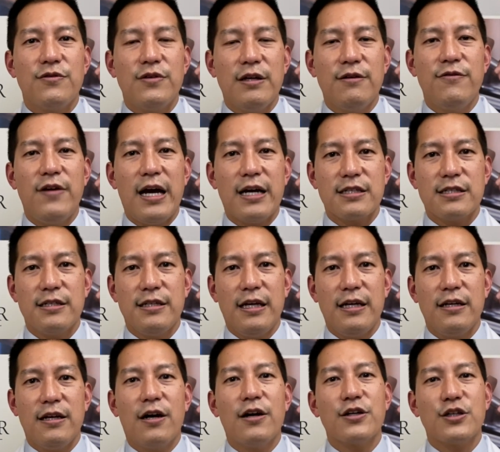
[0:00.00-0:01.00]
and vaccinate
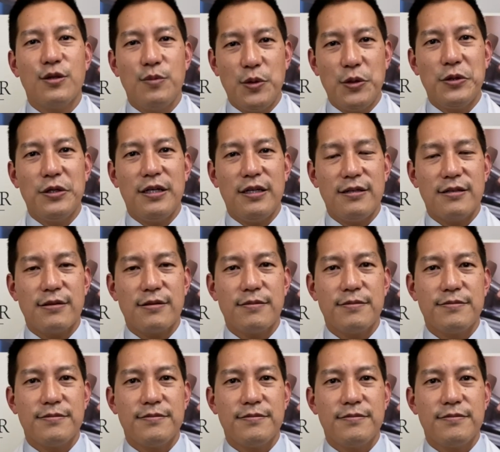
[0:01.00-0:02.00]
our communities.
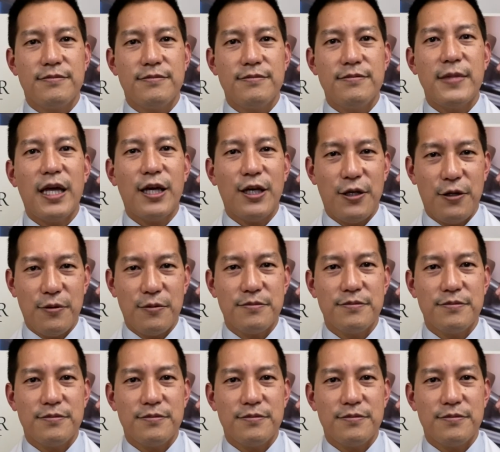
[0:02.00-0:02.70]
Thank you.